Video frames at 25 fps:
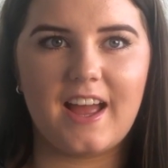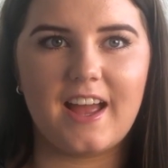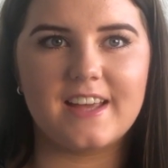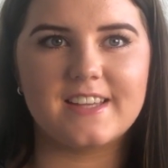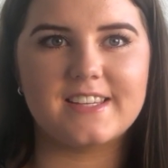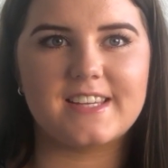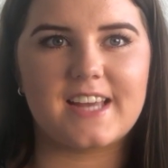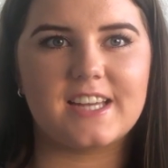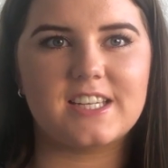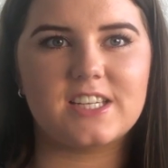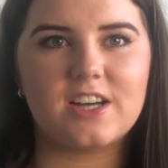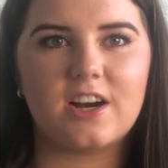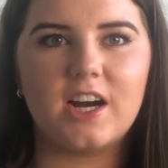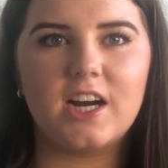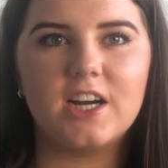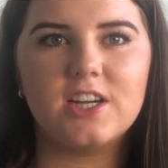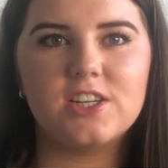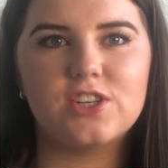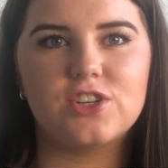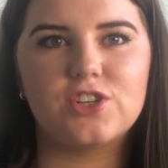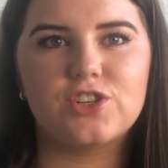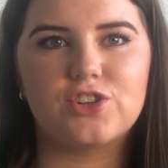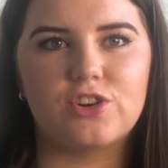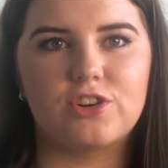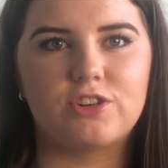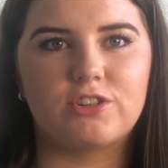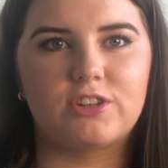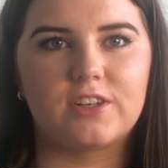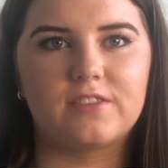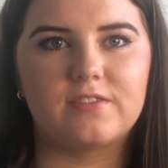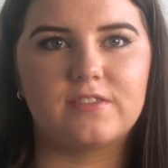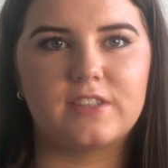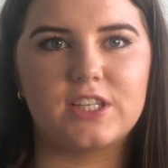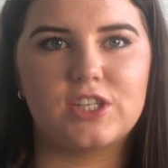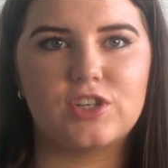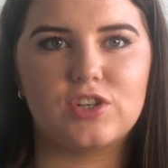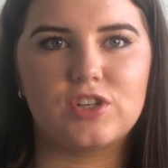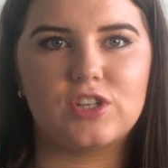Satire is a genre
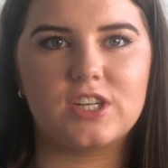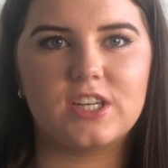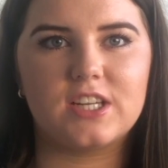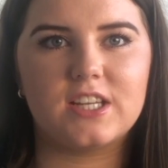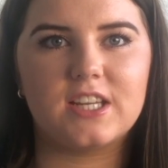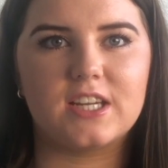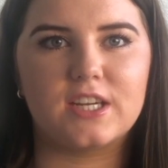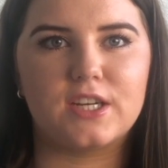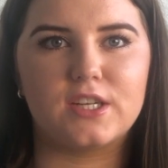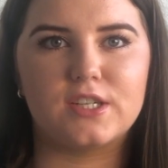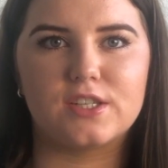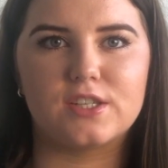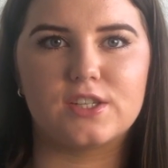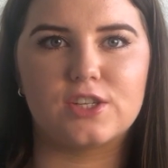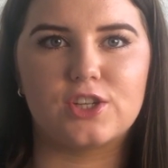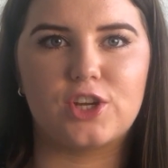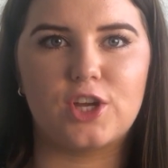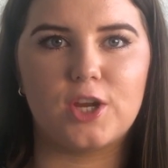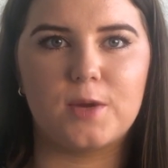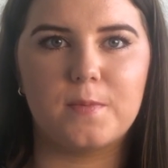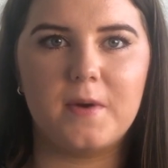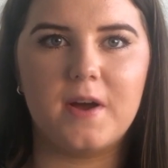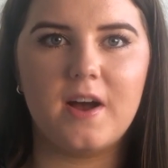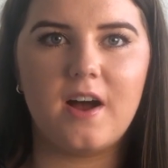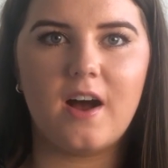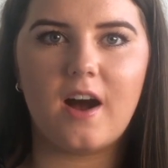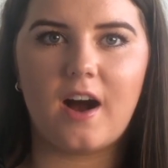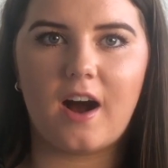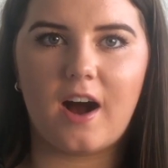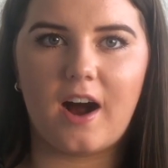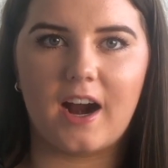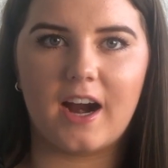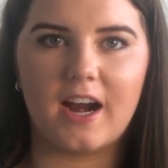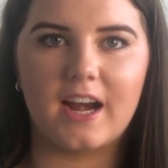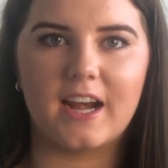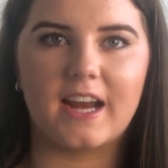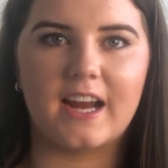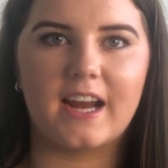of literature that uses humour,
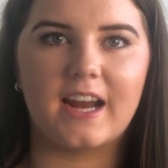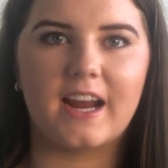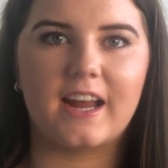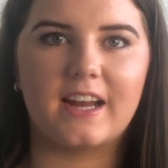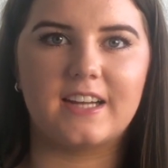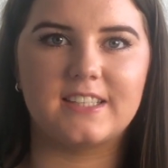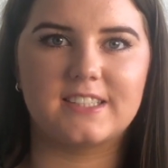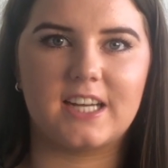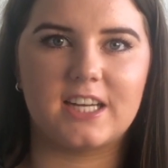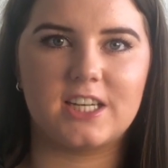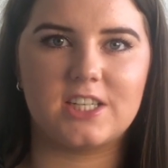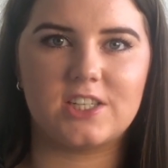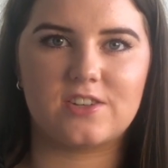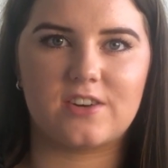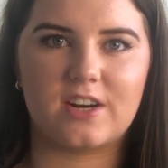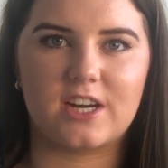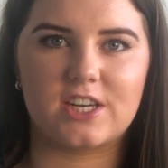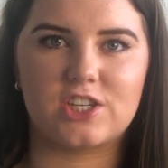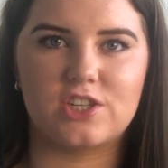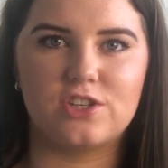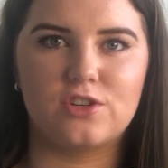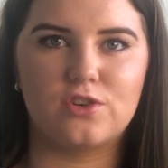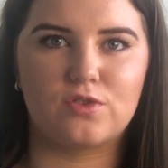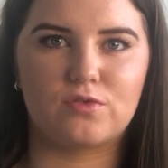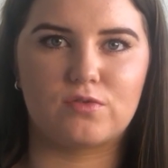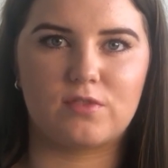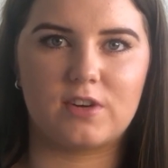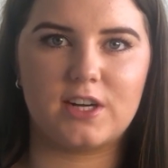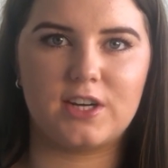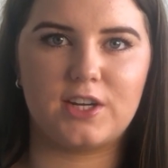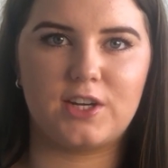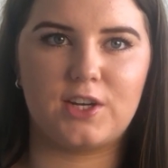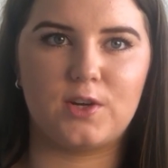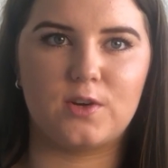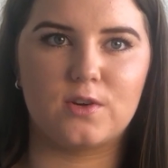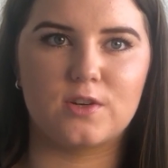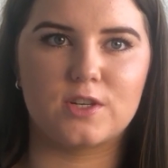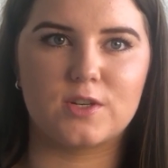irony, exaggeration, or
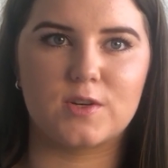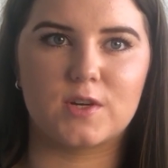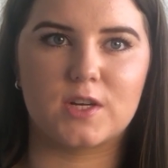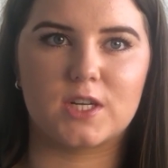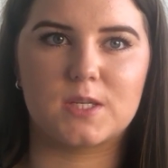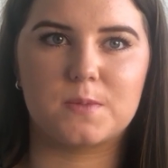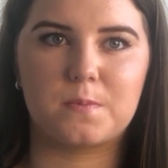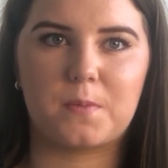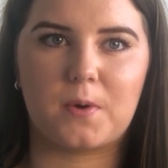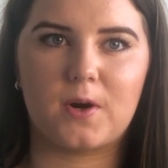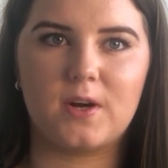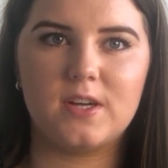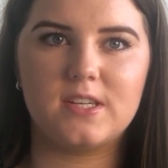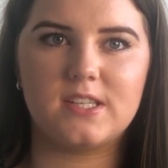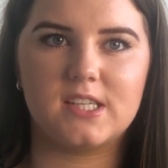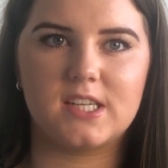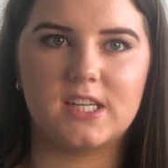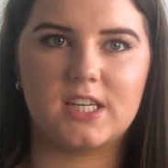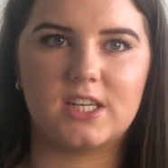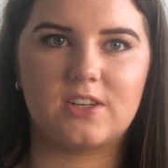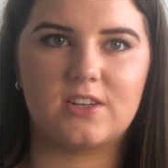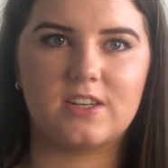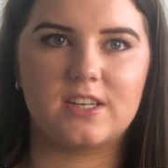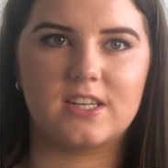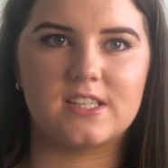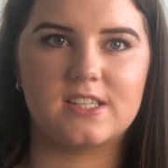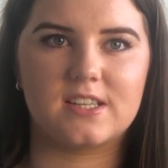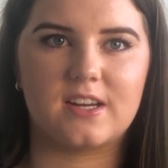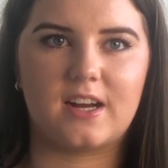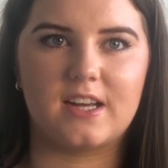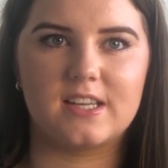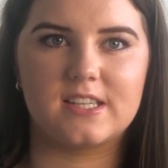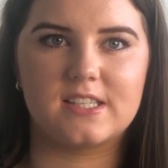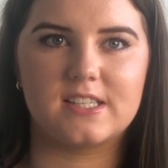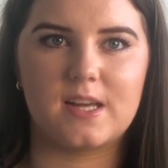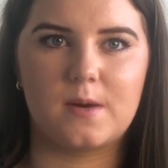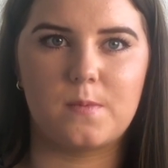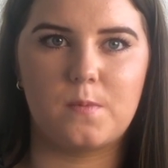ridicule to expose and
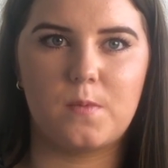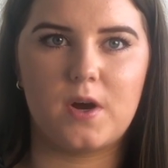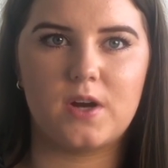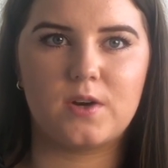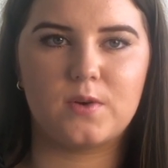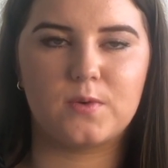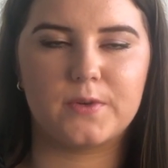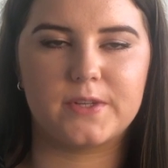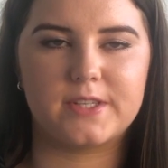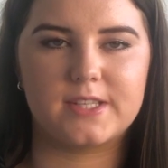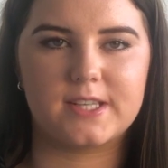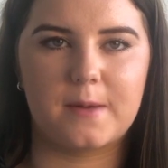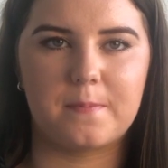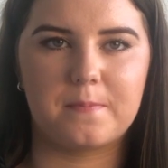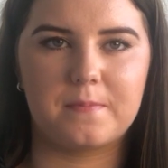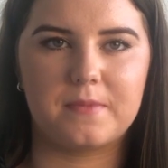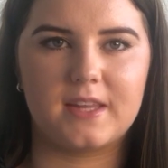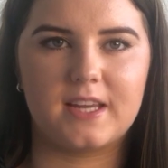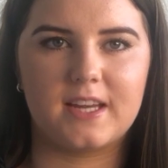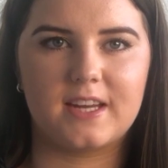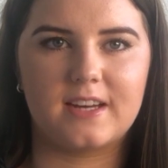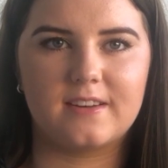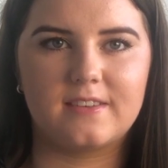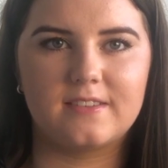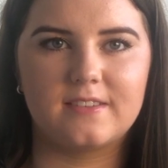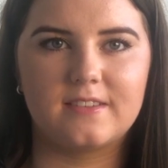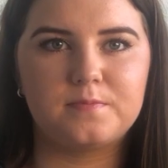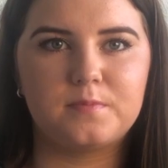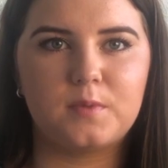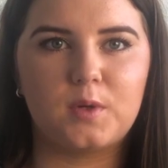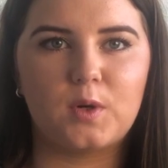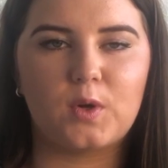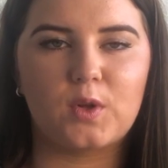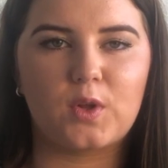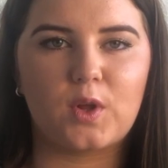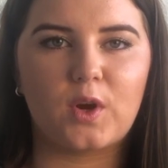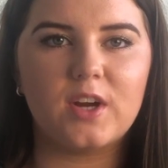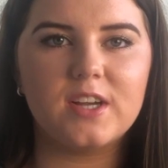criticise someone or something.
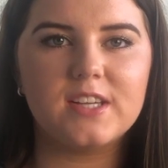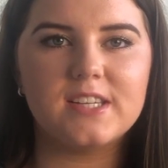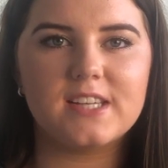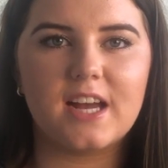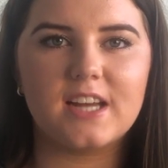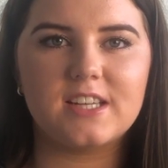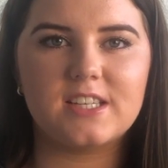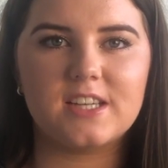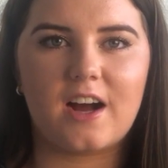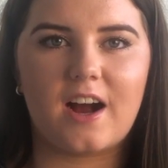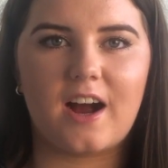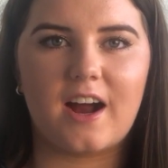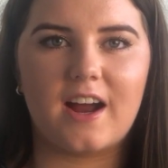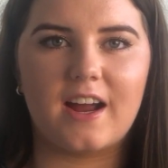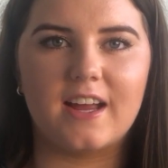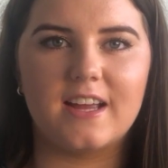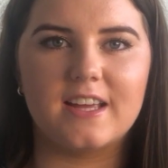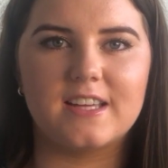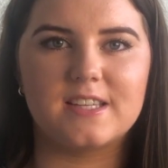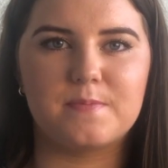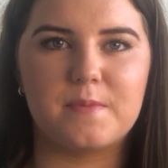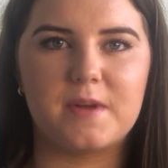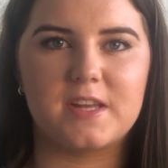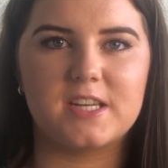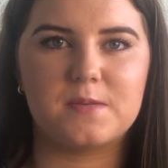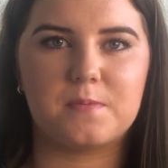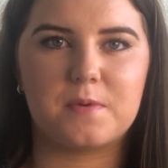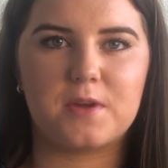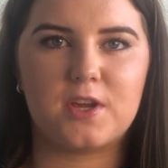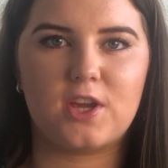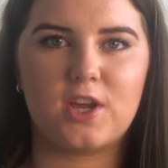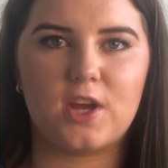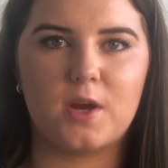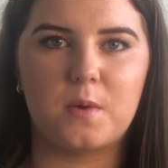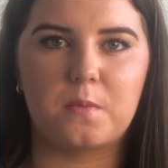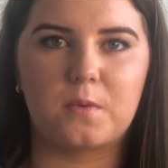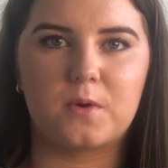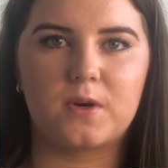Although satire is meant to be
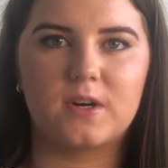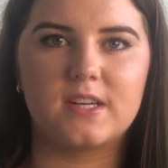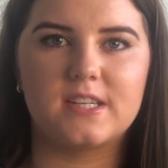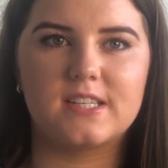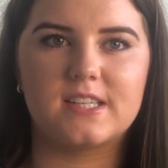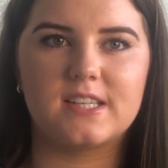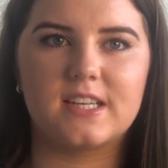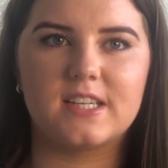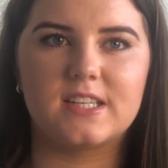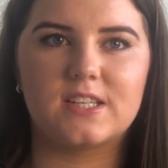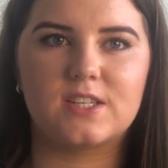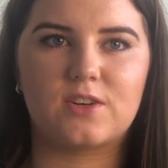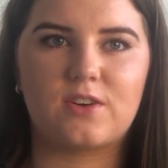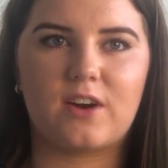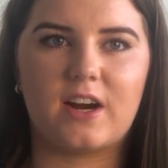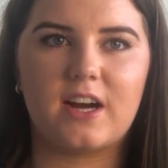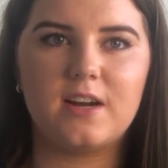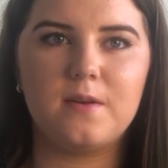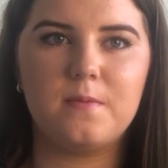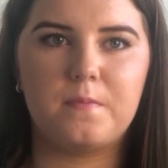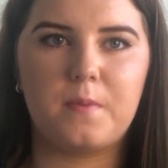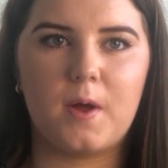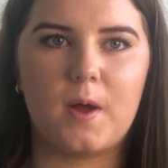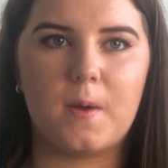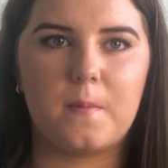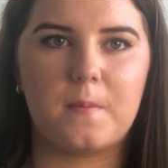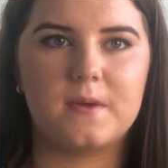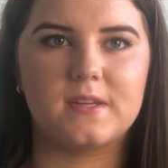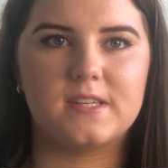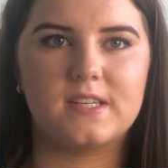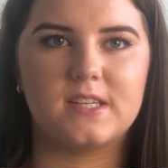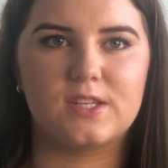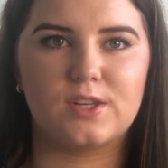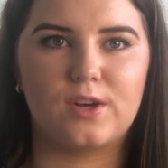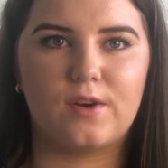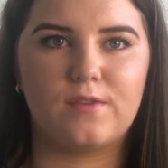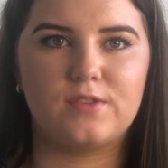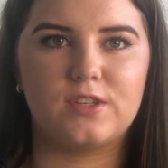humorous, its greater purpose
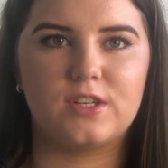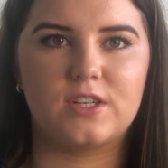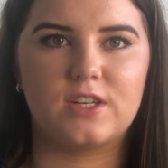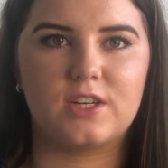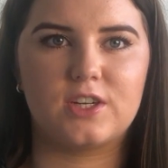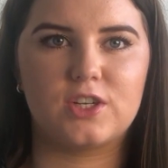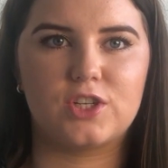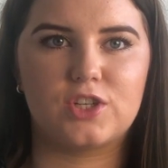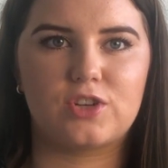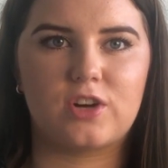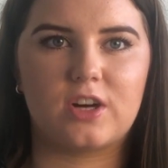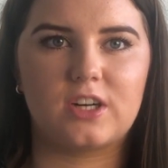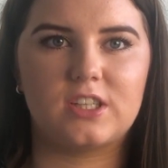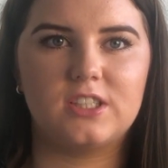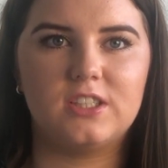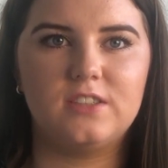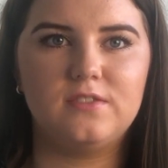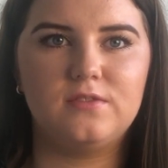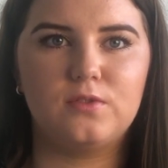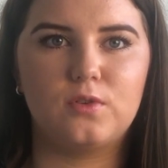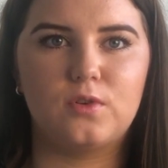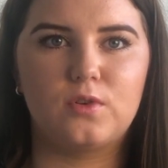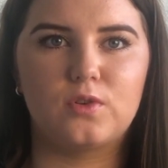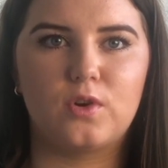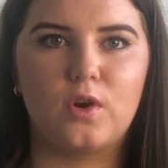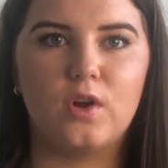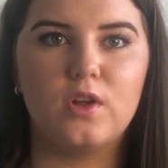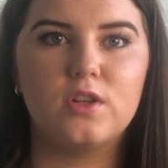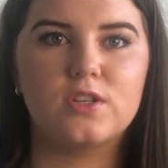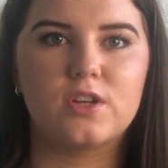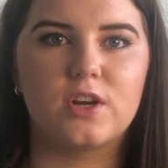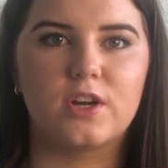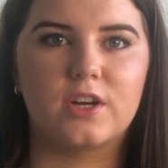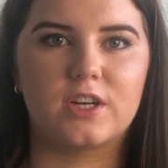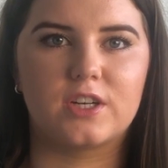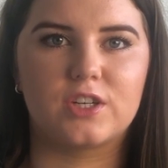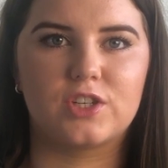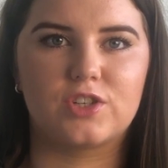is often constructive or not
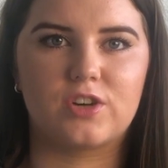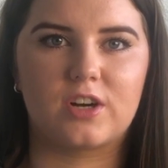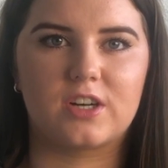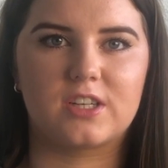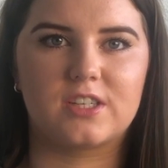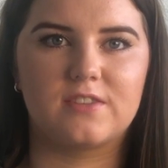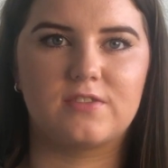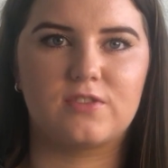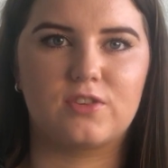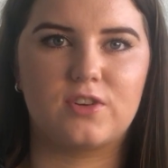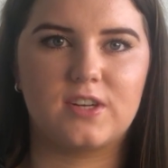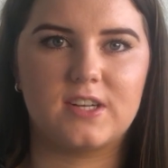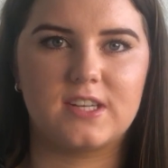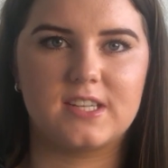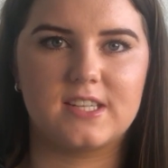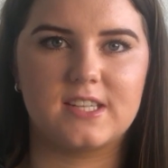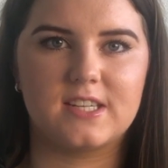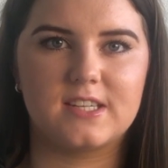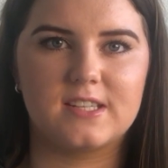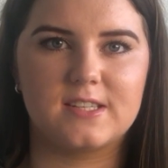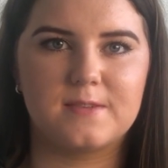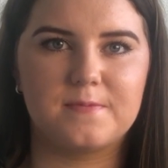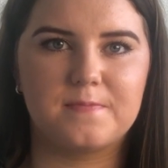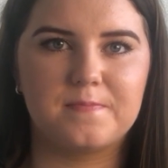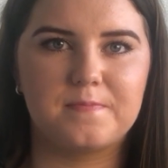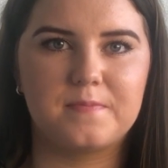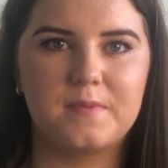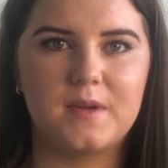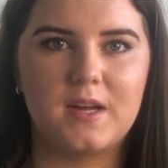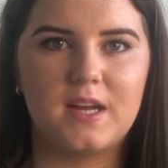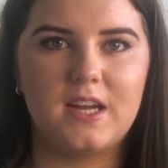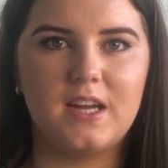so constructive criticism,